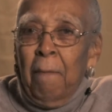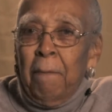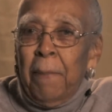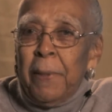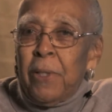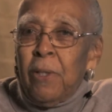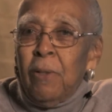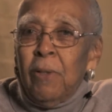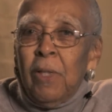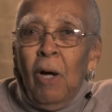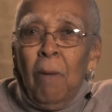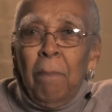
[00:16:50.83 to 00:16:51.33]

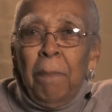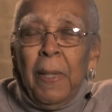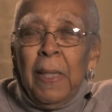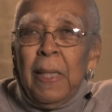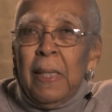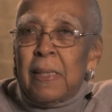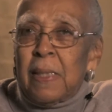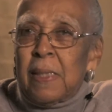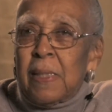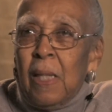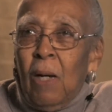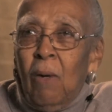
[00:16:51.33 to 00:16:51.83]
But but
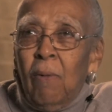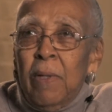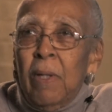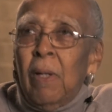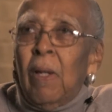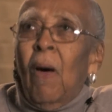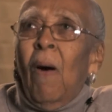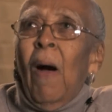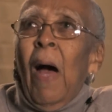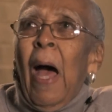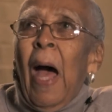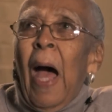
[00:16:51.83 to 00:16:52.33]
it's so,
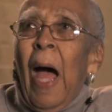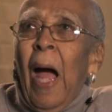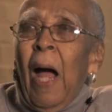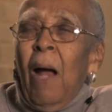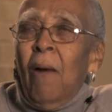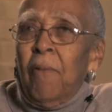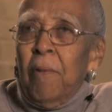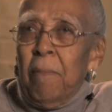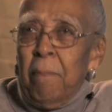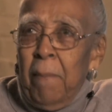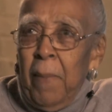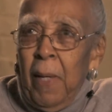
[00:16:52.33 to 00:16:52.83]

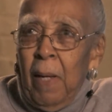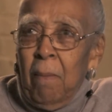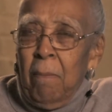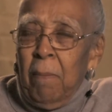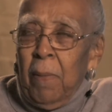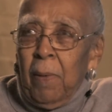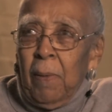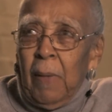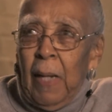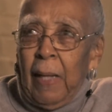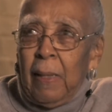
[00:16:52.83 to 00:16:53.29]
I remember,